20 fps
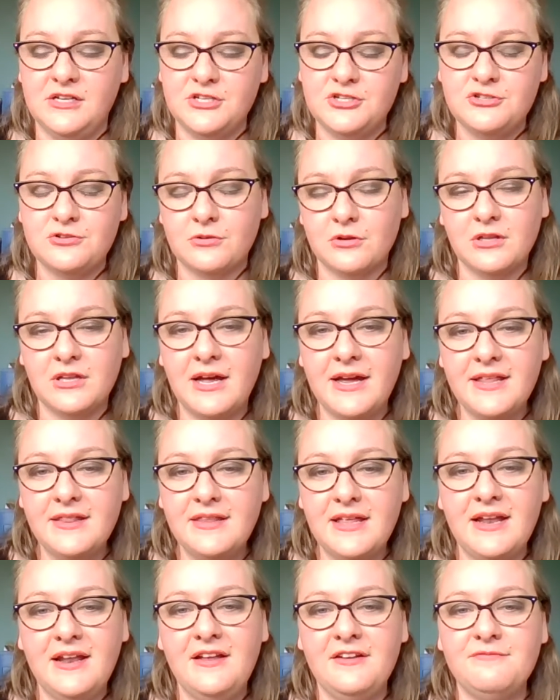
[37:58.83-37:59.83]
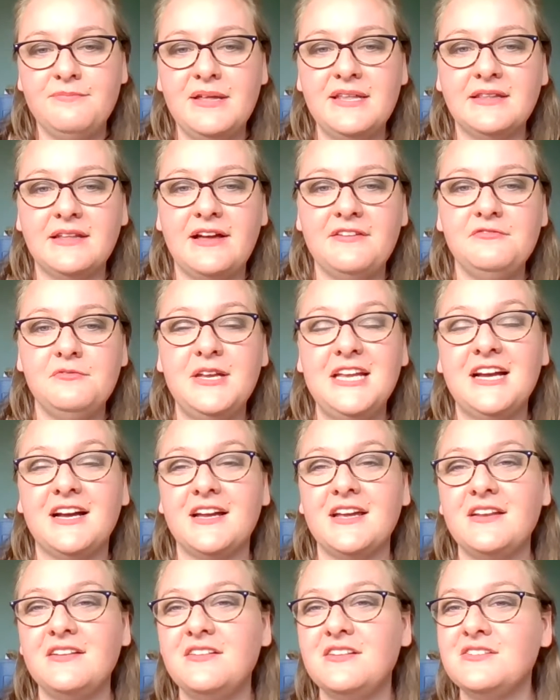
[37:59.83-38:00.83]
shoreline that have been left
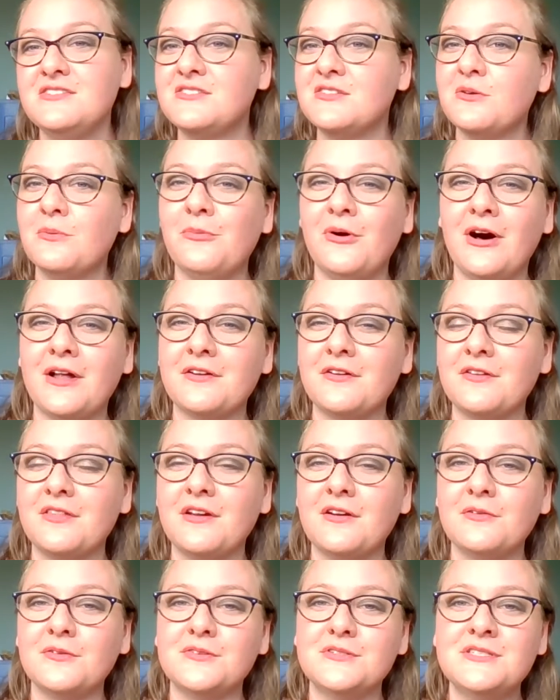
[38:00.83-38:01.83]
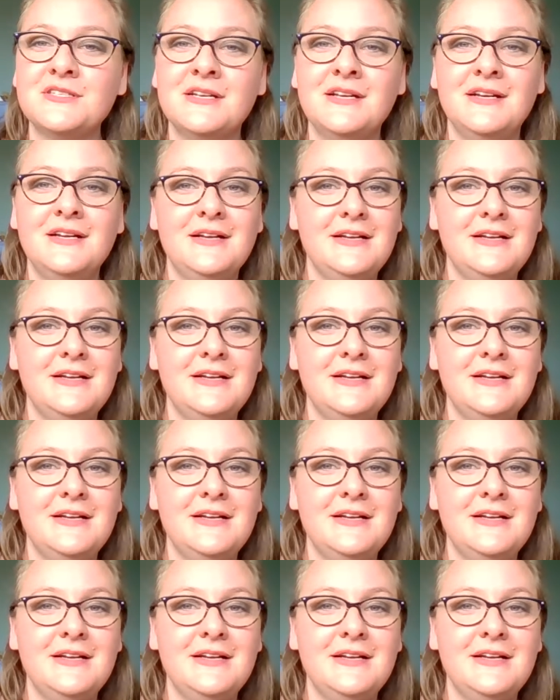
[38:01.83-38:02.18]
behind because the water there was